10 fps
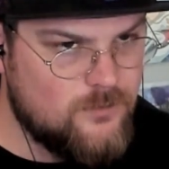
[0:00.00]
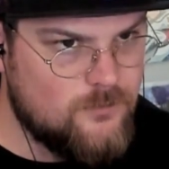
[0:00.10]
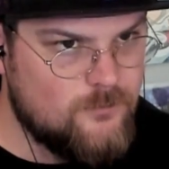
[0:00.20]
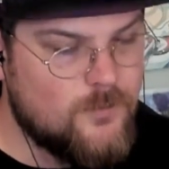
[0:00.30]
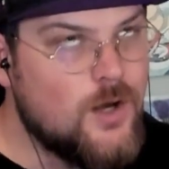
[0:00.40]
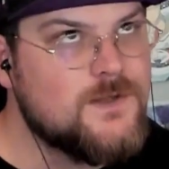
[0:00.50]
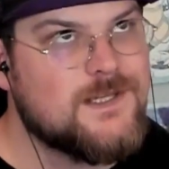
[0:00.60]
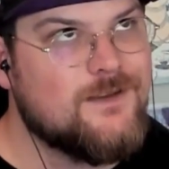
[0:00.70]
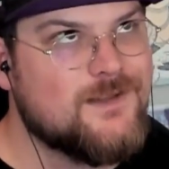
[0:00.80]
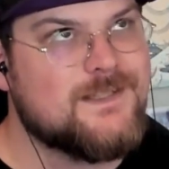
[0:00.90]
Most
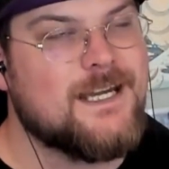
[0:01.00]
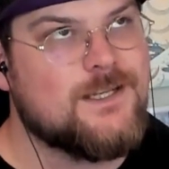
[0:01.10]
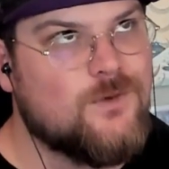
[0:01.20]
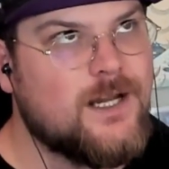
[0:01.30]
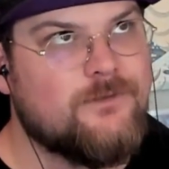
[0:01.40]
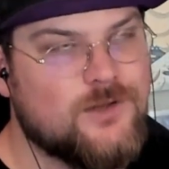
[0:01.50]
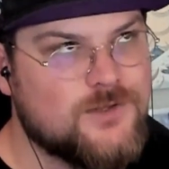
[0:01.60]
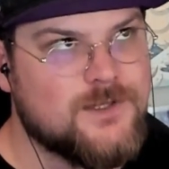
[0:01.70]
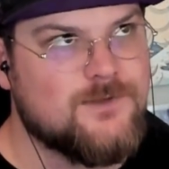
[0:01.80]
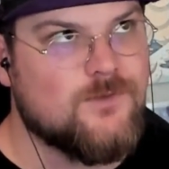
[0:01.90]
of the stage one
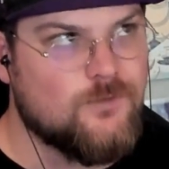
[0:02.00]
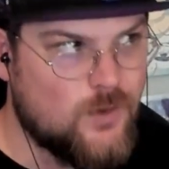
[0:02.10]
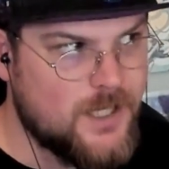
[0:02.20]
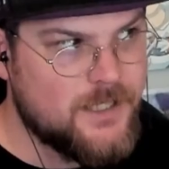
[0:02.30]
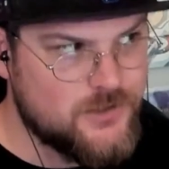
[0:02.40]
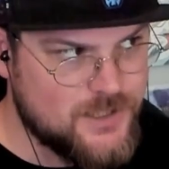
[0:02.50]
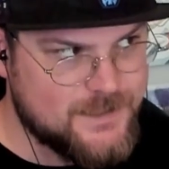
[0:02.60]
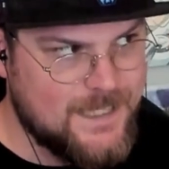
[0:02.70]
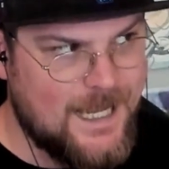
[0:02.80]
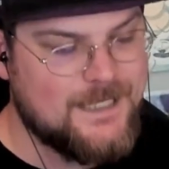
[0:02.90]
evolutions with one energy
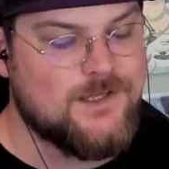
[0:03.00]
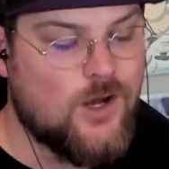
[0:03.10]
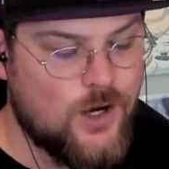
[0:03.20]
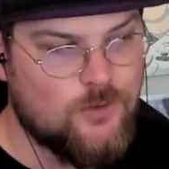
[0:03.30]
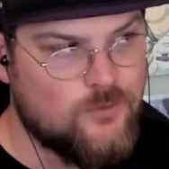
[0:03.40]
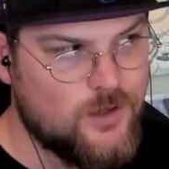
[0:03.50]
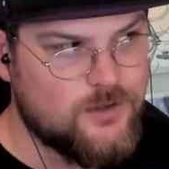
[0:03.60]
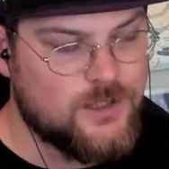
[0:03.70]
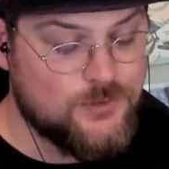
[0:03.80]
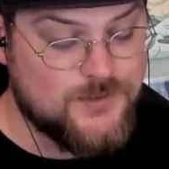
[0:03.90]
attacks aren't worth
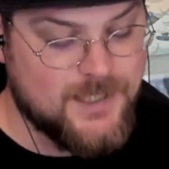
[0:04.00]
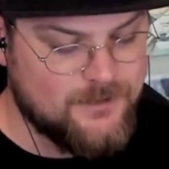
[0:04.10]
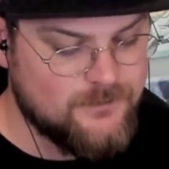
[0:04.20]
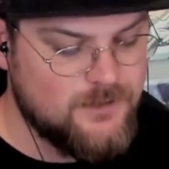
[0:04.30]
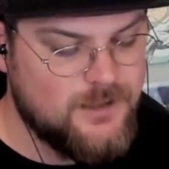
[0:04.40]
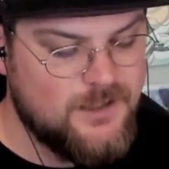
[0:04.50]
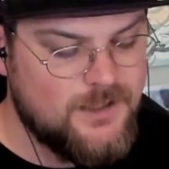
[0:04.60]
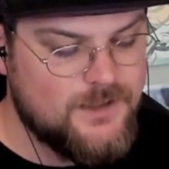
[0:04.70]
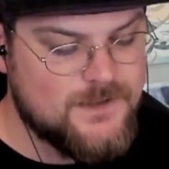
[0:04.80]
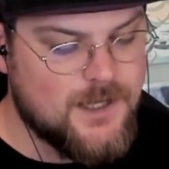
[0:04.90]
using.
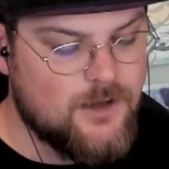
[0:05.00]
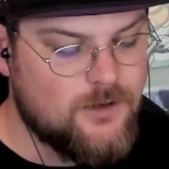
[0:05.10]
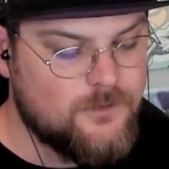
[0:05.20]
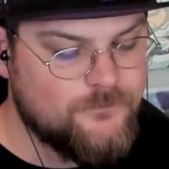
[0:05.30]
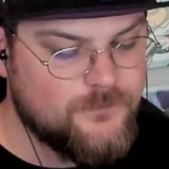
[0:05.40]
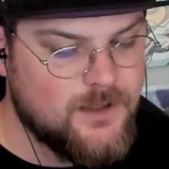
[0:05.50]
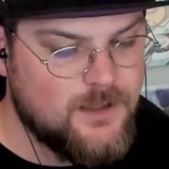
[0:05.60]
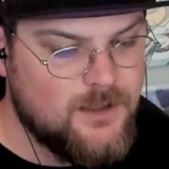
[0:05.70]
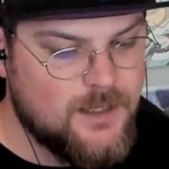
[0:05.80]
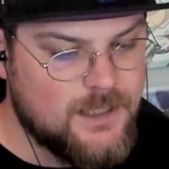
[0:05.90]
So
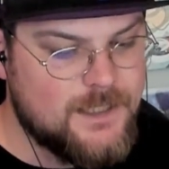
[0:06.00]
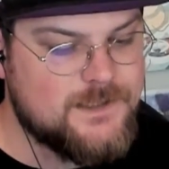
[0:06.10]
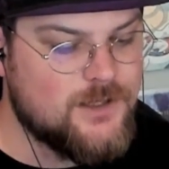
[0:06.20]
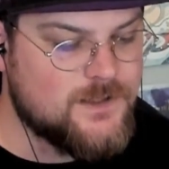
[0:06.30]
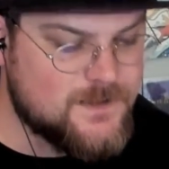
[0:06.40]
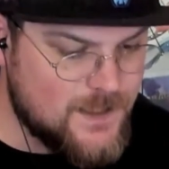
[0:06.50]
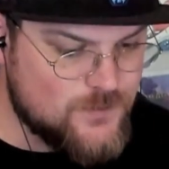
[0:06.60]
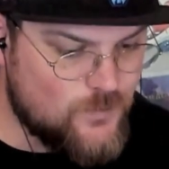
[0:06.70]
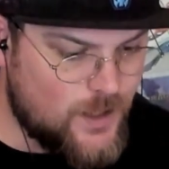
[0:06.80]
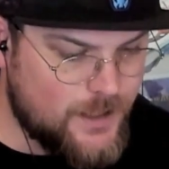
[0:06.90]
unless you're a stage
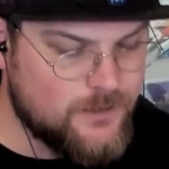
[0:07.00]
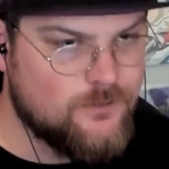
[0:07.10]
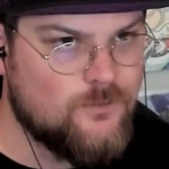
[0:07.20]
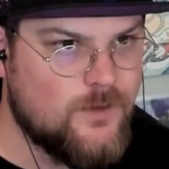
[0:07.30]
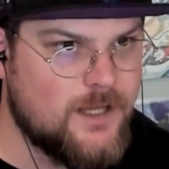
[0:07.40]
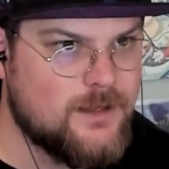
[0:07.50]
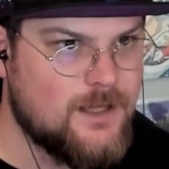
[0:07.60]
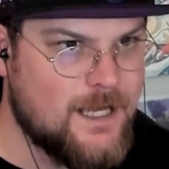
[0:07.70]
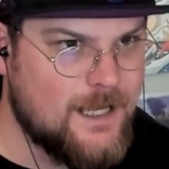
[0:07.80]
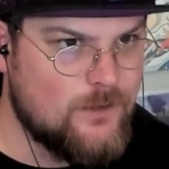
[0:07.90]
one with
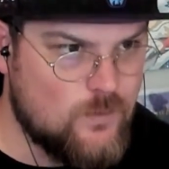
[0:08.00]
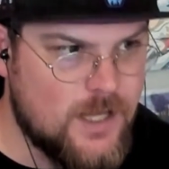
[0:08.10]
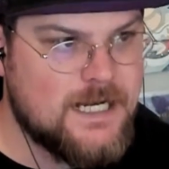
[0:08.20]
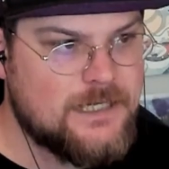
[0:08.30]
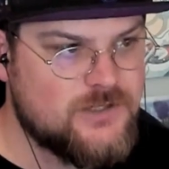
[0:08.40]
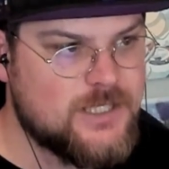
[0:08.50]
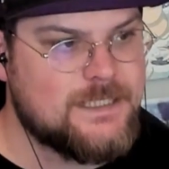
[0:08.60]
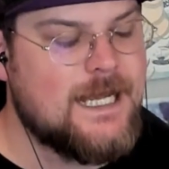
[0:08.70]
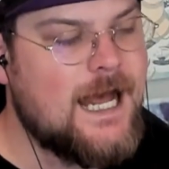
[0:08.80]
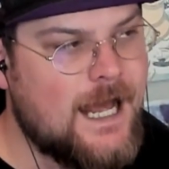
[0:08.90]
a one energy
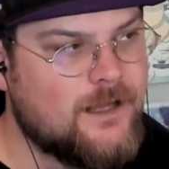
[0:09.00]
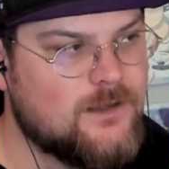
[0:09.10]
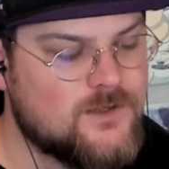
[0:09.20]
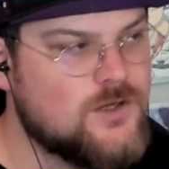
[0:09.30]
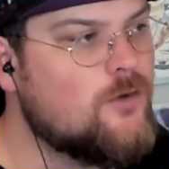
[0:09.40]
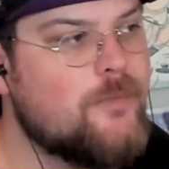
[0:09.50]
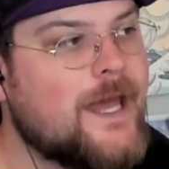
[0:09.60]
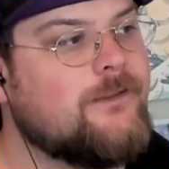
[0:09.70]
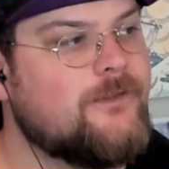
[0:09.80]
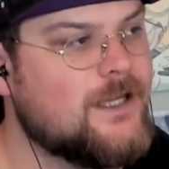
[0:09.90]
attack, there's no
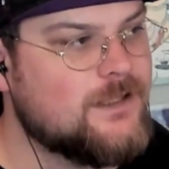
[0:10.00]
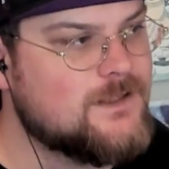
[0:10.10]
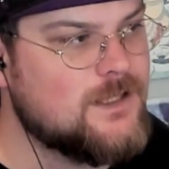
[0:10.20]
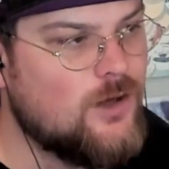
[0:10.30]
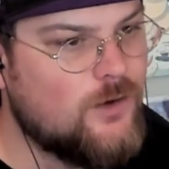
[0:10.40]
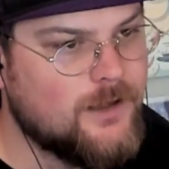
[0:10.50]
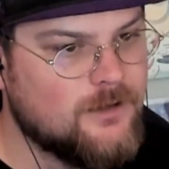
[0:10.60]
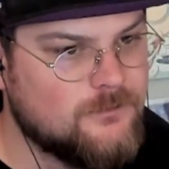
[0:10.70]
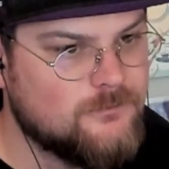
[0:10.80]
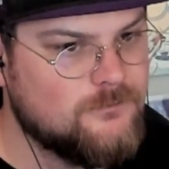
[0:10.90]
benefit to
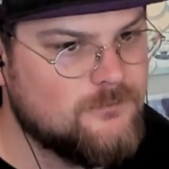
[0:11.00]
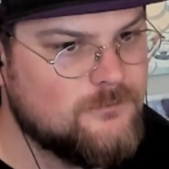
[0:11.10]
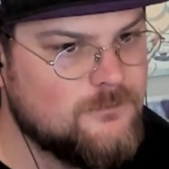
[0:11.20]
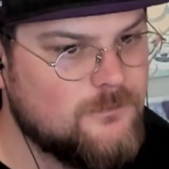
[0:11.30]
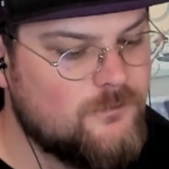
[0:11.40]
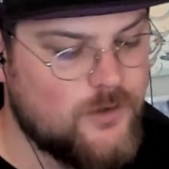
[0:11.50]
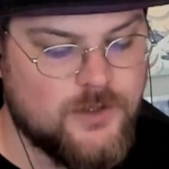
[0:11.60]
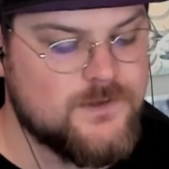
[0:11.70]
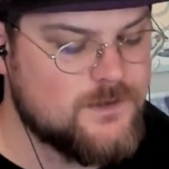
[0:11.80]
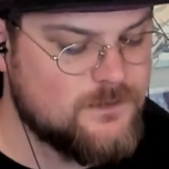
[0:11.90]
going
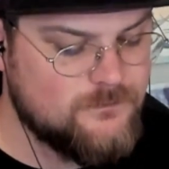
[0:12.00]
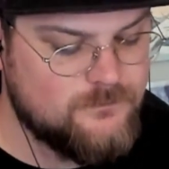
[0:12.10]
first.